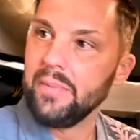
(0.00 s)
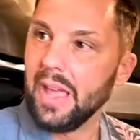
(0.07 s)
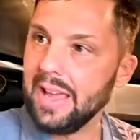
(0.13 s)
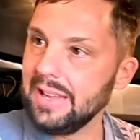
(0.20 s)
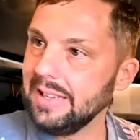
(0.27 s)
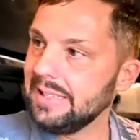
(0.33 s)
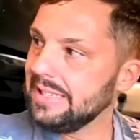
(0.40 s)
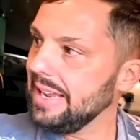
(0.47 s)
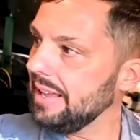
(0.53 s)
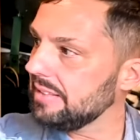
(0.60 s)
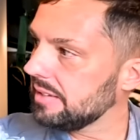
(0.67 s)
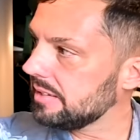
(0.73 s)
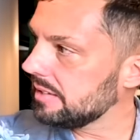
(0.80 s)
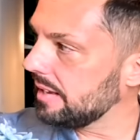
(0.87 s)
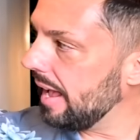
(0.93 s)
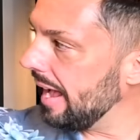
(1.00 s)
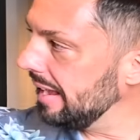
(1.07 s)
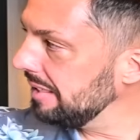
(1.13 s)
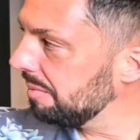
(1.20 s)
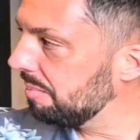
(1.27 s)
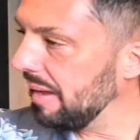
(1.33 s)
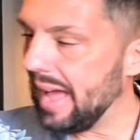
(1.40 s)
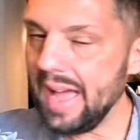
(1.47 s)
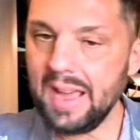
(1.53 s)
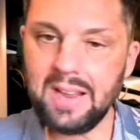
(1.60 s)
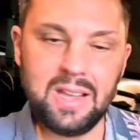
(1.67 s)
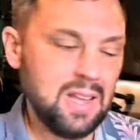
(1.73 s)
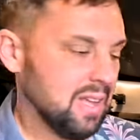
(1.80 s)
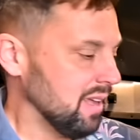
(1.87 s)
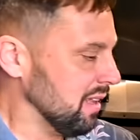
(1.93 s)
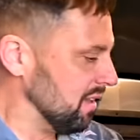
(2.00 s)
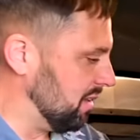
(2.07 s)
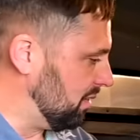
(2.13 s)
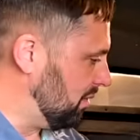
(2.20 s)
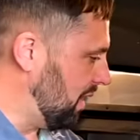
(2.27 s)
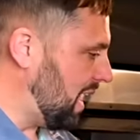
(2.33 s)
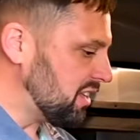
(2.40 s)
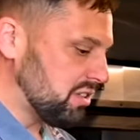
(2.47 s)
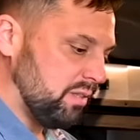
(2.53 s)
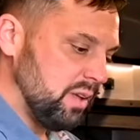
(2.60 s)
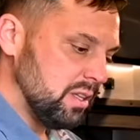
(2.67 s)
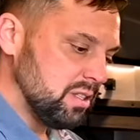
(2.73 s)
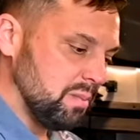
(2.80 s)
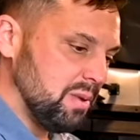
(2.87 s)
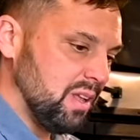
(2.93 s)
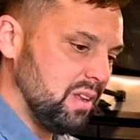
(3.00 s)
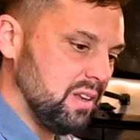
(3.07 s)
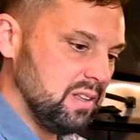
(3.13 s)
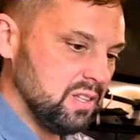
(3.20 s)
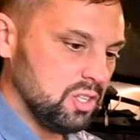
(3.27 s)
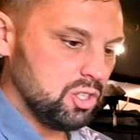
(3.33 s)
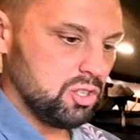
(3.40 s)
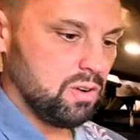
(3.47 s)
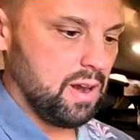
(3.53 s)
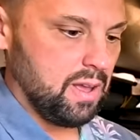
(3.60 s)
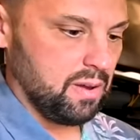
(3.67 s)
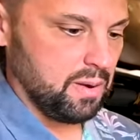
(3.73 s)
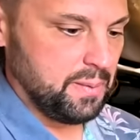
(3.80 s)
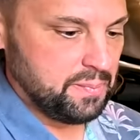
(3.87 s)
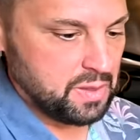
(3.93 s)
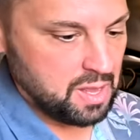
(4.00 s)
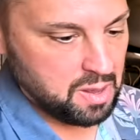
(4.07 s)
I could see out the side, the back, lots of visibility in this trailer.